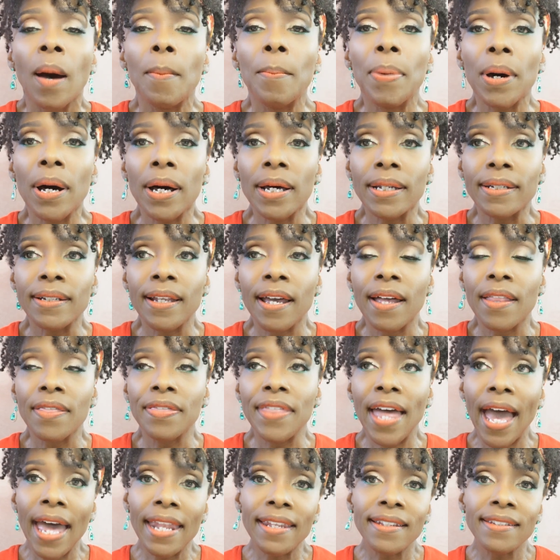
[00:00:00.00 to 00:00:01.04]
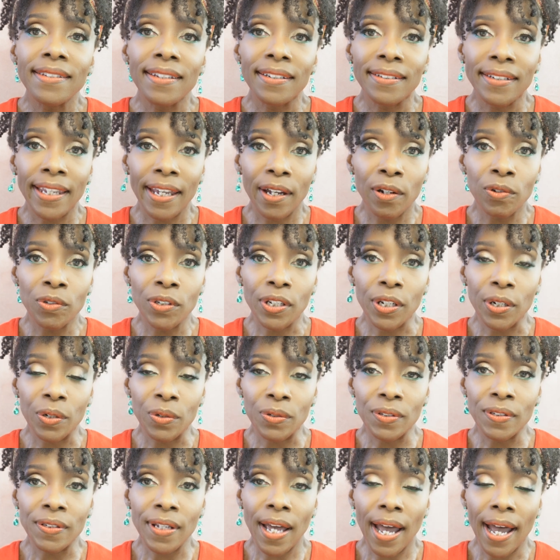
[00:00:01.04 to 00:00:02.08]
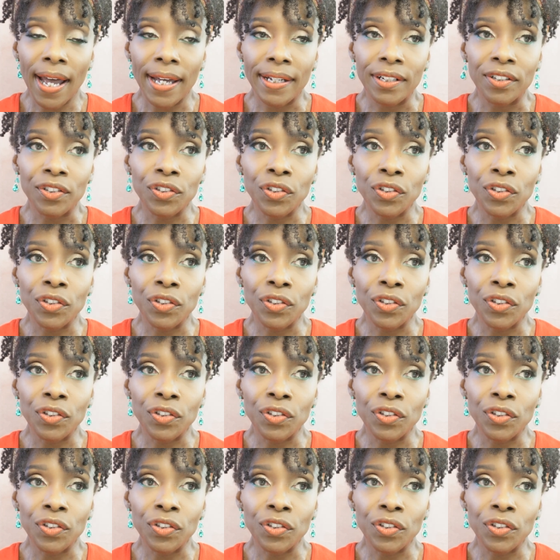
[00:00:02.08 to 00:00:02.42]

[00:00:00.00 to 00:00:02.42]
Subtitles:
But that is the telltale sign.